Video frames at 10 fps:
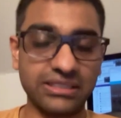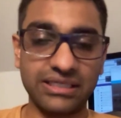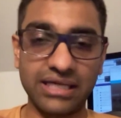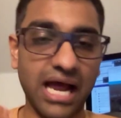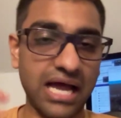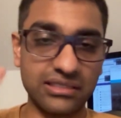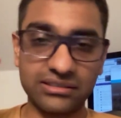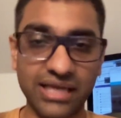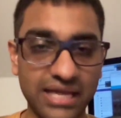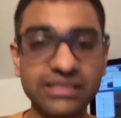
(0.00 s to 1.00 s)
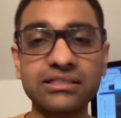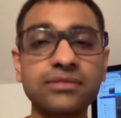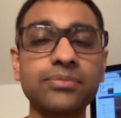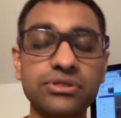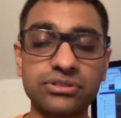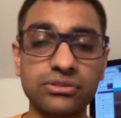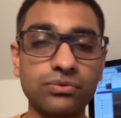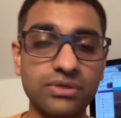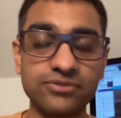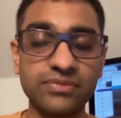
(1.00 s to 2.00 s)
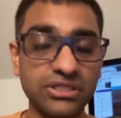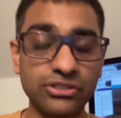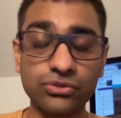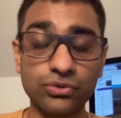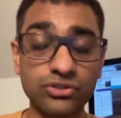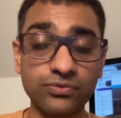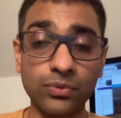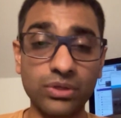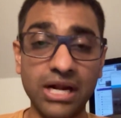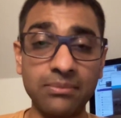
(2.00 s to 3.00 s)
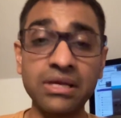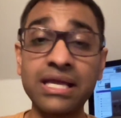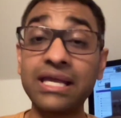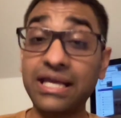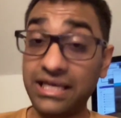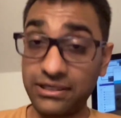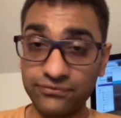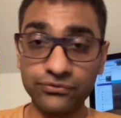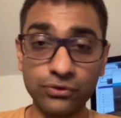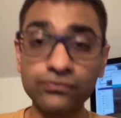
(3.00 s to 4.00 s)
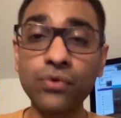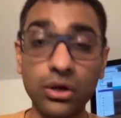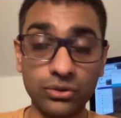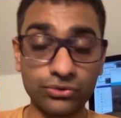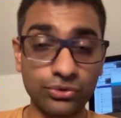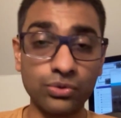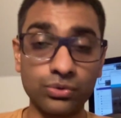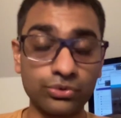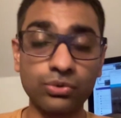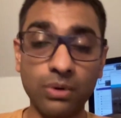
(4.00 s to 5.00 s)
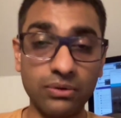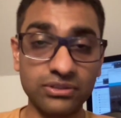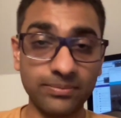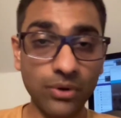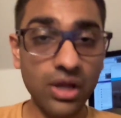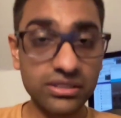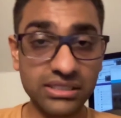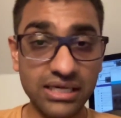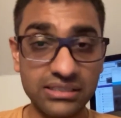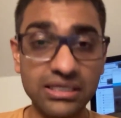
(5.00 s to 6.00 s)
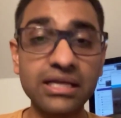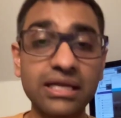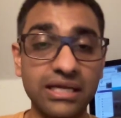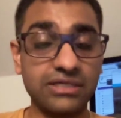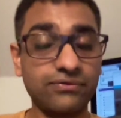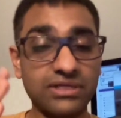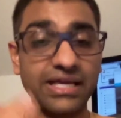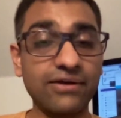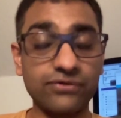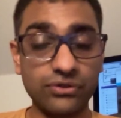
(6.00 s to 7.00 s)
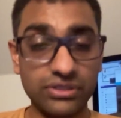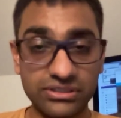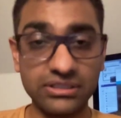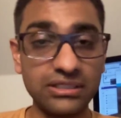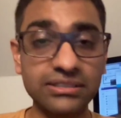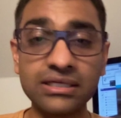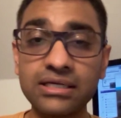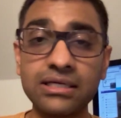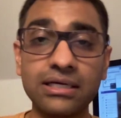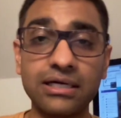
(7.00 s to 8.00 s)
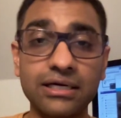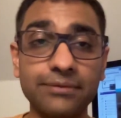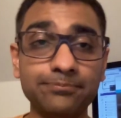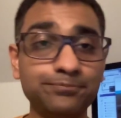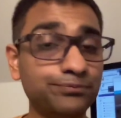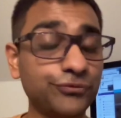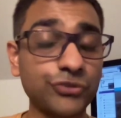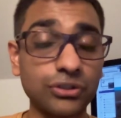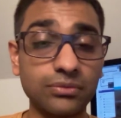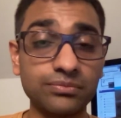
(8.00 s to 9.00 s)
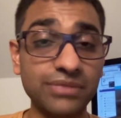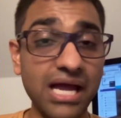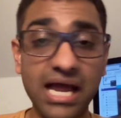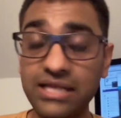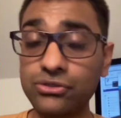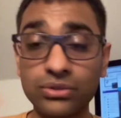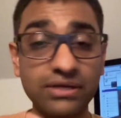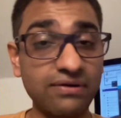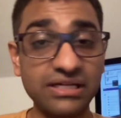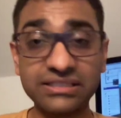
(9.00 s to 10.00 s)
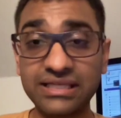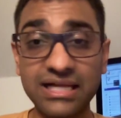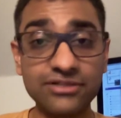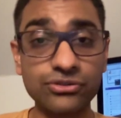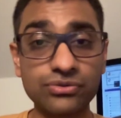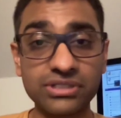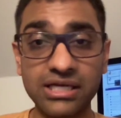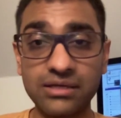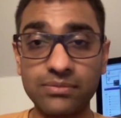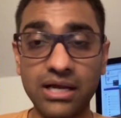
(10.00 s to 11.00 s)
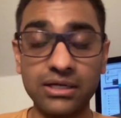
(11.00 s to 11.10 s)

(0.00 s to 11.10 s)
They ask any other person who has been into this program. If you follow throughout the process, it will give you a result. So yeah, I don't have anything else to say.